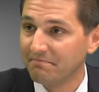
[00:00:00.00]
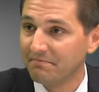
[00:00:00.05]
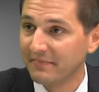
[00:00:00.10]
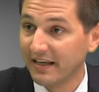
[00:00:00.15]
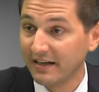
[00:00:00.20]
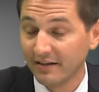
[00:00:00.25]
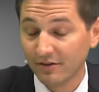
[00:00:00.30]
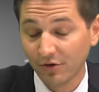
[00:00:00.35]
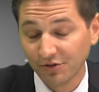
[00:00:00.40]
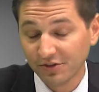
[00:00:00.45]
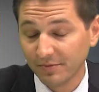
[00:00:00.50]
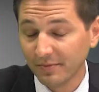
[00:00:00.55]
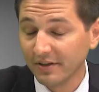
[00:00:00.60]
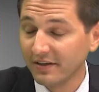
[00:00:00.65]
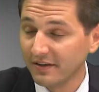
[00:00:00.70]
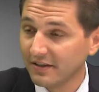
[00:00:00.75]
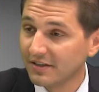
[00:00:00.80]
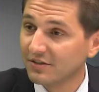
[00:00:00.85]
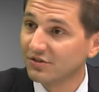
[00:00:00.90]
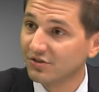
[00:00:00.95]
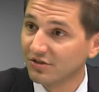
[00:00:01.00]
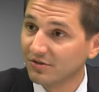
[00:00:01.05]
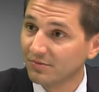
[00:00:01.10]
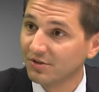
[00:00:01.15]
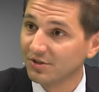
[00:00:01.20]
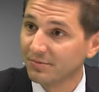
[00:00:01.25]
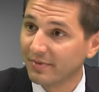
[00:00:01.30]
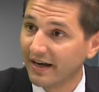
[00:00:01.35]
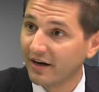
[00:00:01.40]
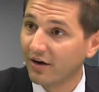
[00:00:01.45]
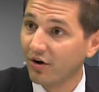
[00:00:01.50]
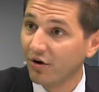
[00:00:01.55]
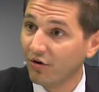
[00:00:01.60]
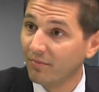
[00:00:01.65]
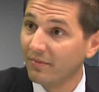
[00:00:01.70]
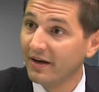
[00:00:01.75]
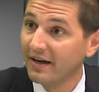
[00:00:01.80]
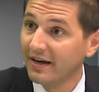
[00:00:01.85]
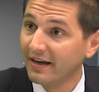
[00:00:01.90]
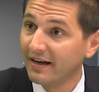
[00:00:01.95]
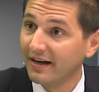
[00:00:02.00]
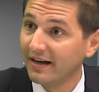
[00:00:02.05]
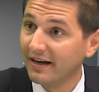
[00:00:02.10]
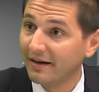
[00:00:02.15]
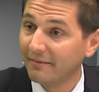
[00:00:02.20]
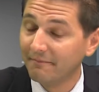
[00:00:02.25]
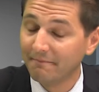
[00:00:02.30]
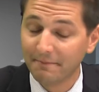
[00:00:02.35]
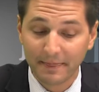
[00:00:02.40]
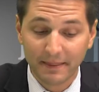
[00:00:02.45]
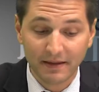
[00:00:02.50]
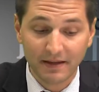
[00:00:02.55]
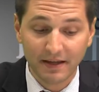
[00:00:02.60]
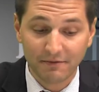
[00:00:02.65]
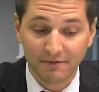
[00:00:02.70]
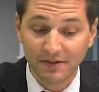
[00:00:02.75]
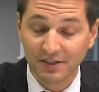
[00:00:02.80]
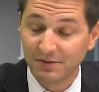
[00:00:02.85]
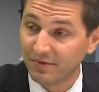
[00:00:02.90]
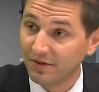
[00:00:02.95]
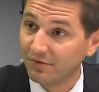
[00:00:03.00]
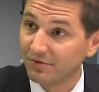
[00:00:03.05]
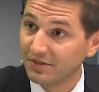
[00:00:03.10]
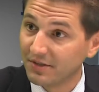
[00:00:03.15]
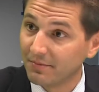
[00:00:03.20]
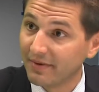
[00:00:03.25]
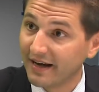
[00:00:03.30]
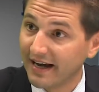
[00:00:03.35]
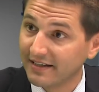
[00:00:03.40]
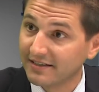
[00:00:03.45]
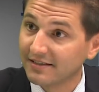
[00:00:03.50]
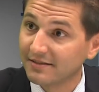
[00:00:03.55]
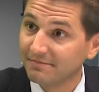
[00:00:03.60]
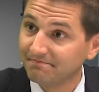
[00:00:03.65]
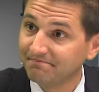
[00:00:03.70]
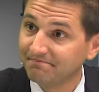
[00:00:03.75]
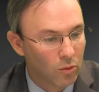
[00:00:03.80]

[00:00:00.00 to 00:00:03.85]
and ultimately the consumers back home if this bill was to pass.